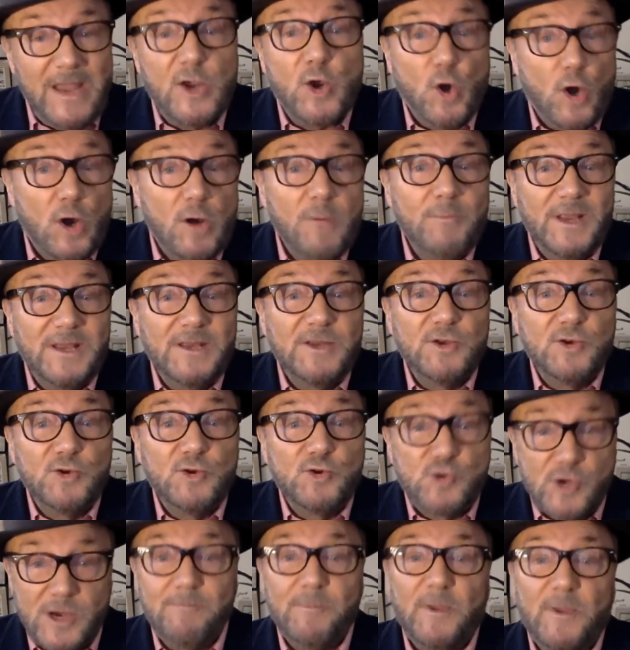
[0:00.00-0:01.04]
Corbyn
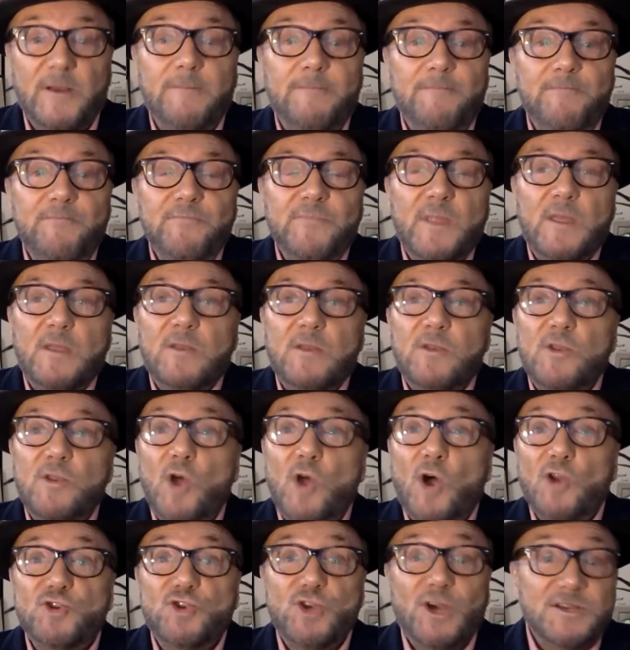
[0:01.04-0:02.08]
treatment,
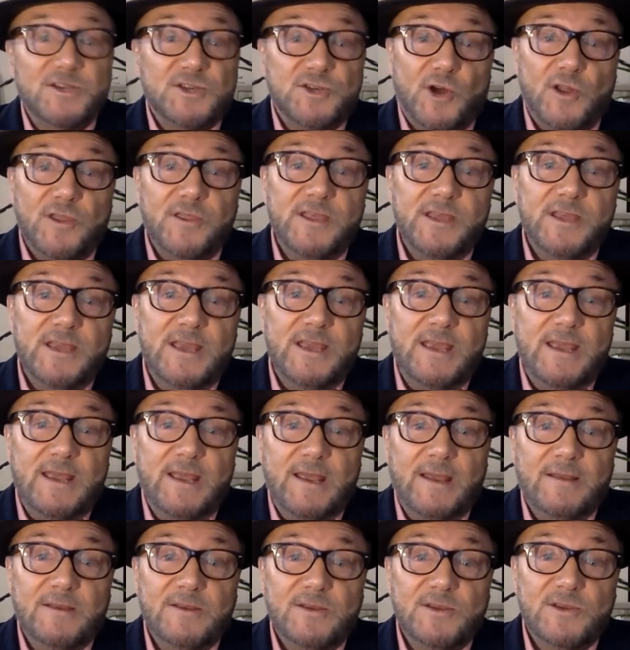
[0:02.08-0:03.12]
not just on the